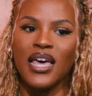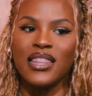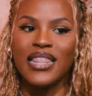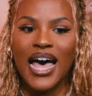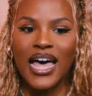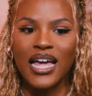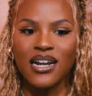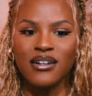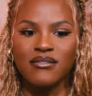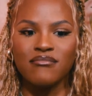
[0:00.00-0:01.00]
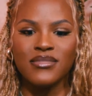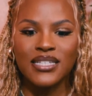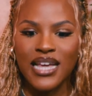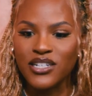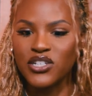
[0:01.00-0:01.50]
that
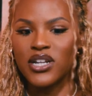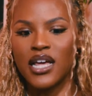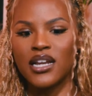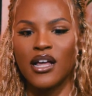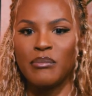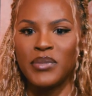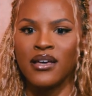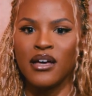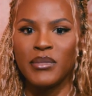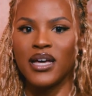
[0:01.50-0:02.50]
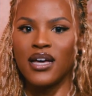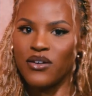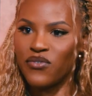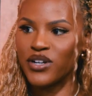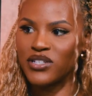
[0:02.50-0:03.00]
session ended up becoming a
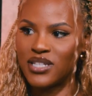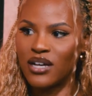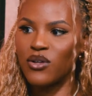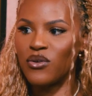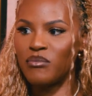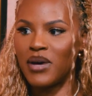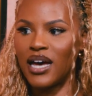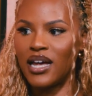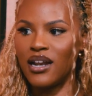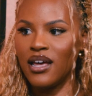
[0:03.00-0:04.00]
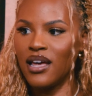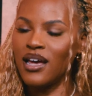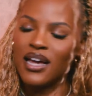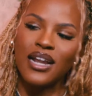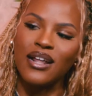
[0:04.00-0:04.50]
first single of mine,
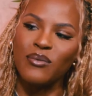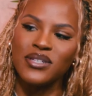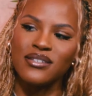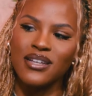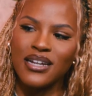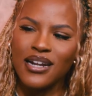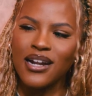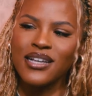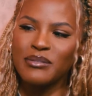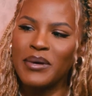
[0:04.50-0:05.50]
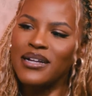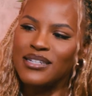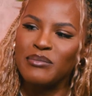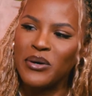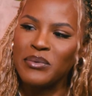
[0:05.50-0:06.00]
and it was an
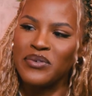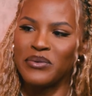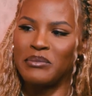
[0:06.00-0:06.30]
unexpected moment for